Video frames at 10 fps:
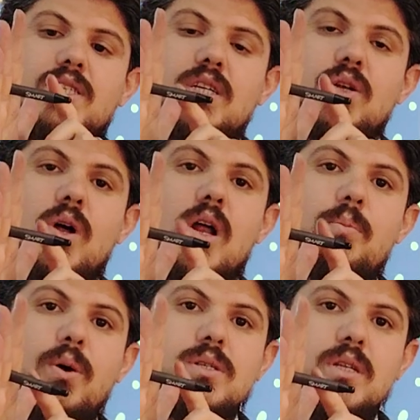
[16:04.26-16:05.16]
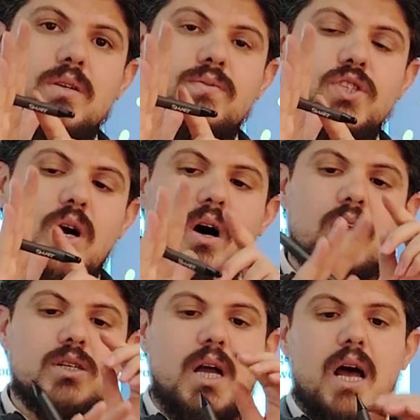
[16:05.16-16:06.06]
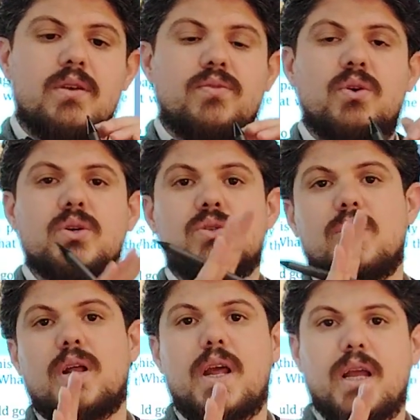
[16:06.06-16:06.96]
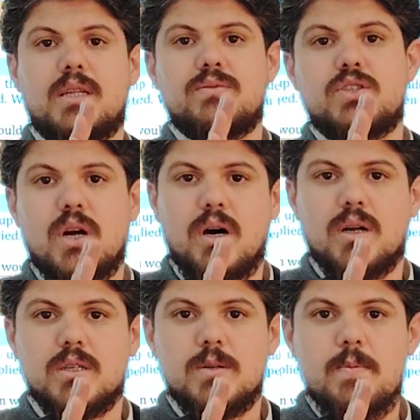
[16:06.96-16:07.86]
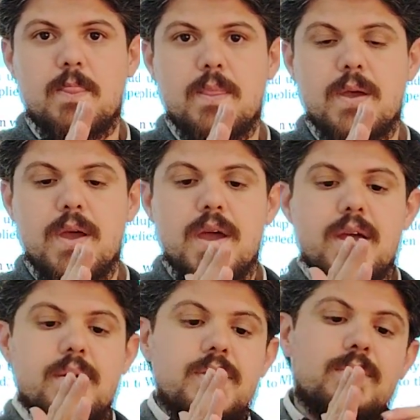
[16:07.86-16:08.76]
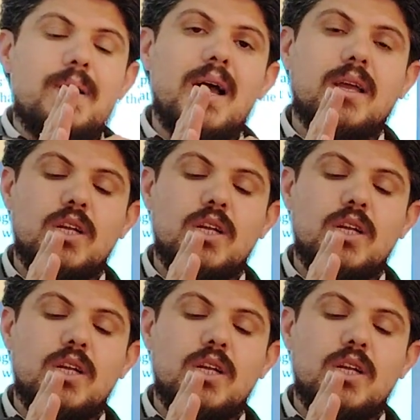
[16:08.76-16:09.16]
exerted on a positive charge and force on a negative charge. The